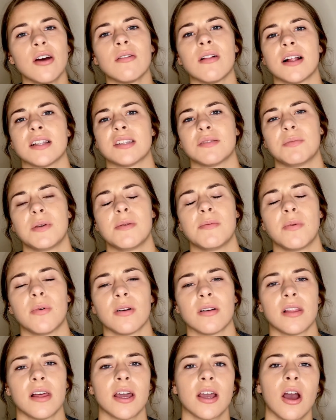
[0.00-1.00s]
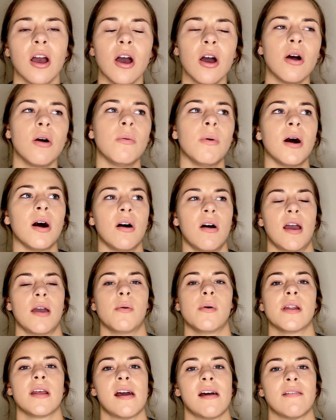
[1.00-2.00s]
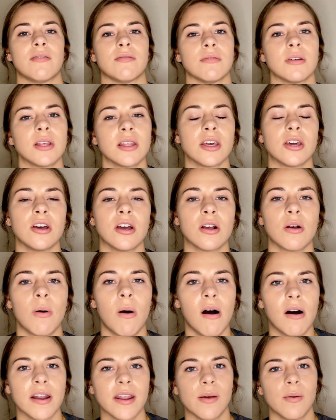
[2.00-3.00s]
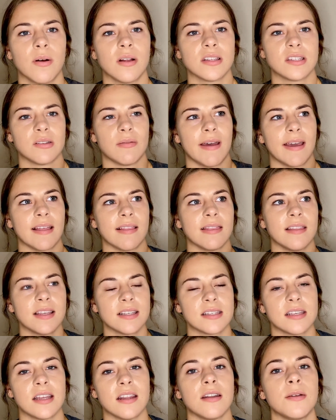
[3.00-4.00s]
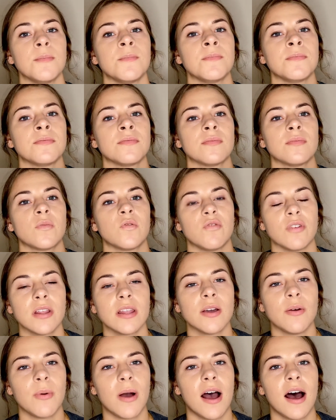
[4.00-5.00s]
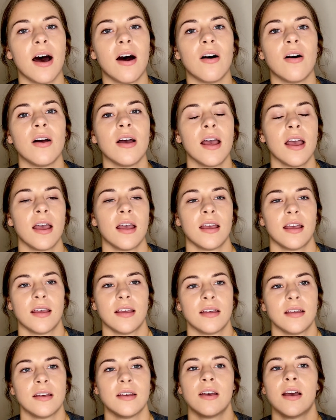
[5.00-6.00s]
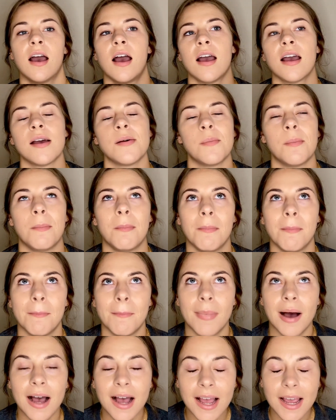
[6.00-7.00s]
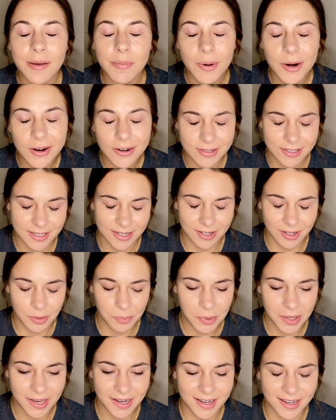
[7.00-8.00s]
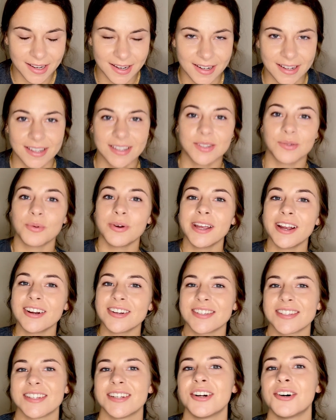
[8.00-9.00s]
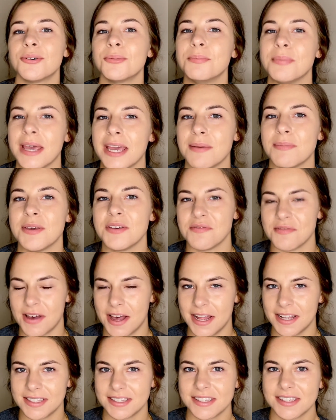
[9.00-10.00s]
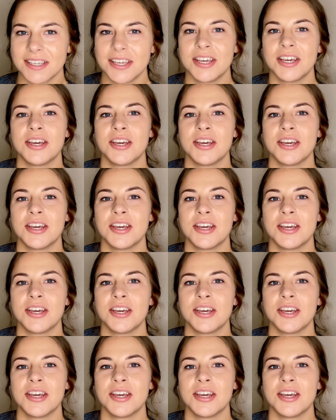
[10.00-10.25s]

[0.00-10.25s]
Lots of people are like, oh, well, I want to have a really good quality one so I can listen really well. My personal opinion is we are still baby vets.